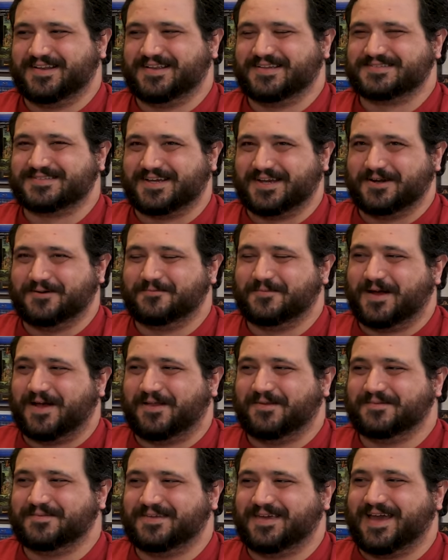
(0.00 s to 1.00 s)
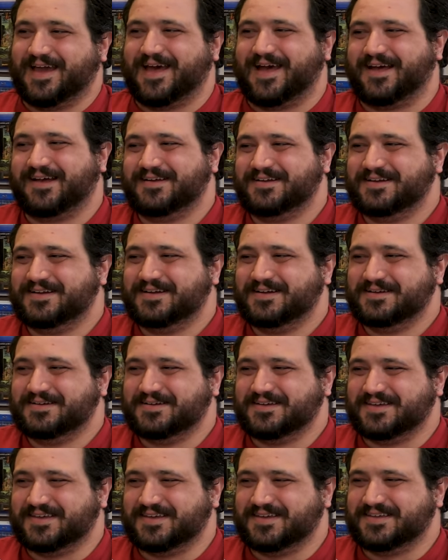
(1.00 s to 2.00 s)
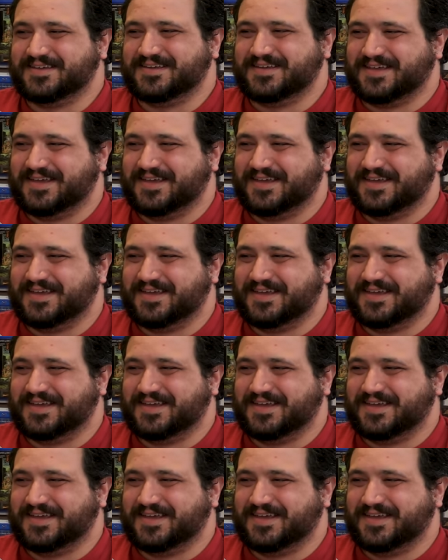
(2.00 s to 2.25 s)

And it's like, well, yeah, he,